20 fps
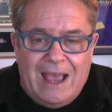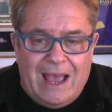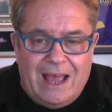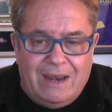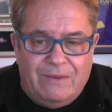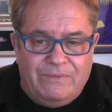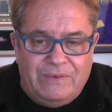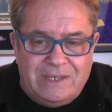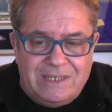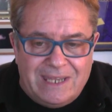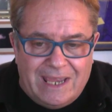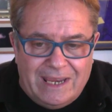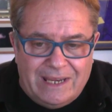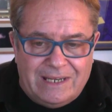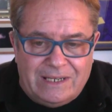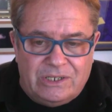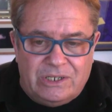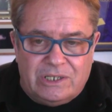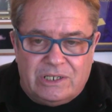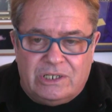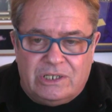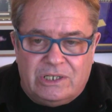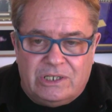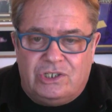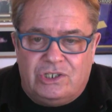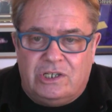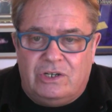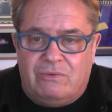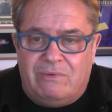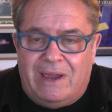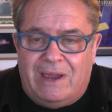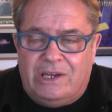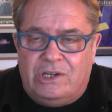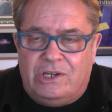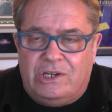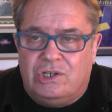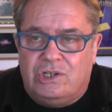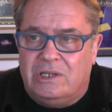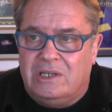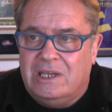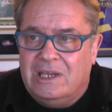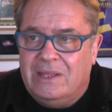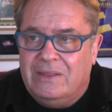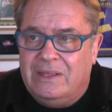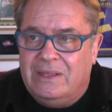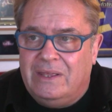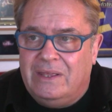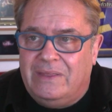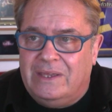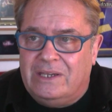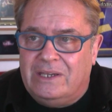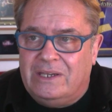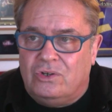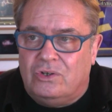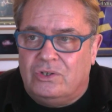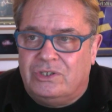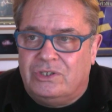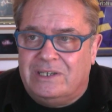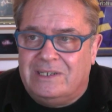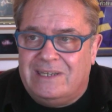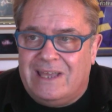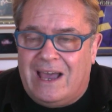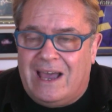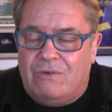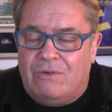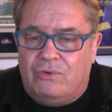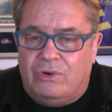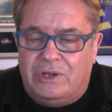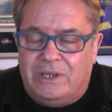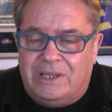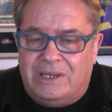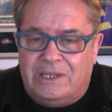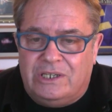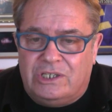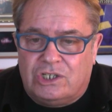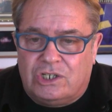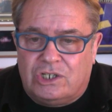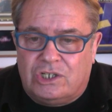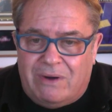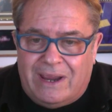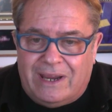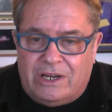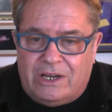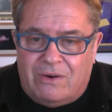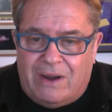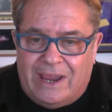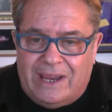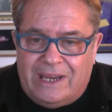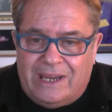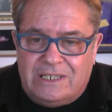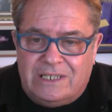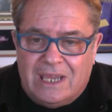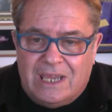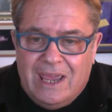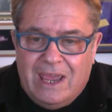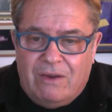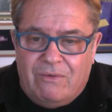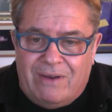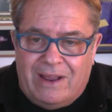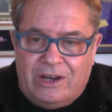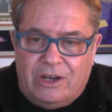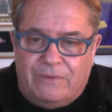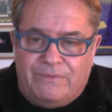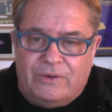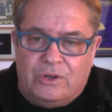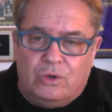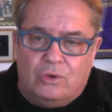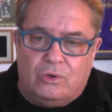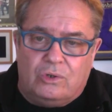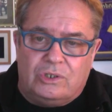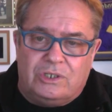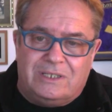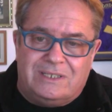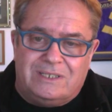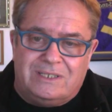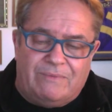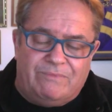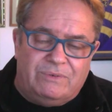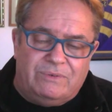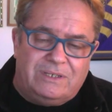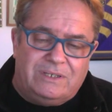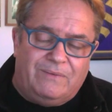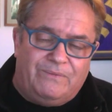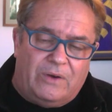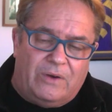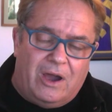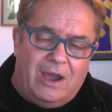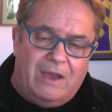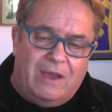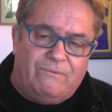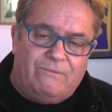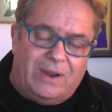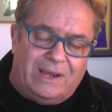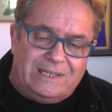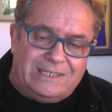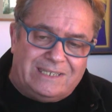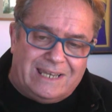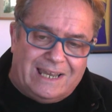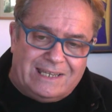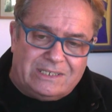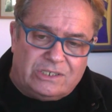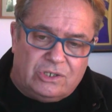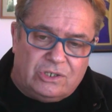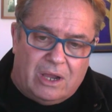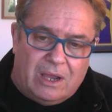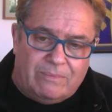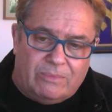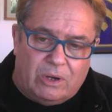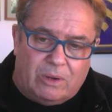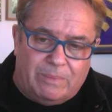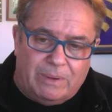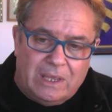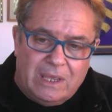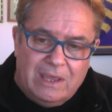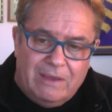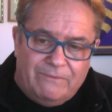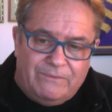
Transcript: And if you take into consideration that this horse is now running in its correct grade, it ran off a 0-75 race last time up,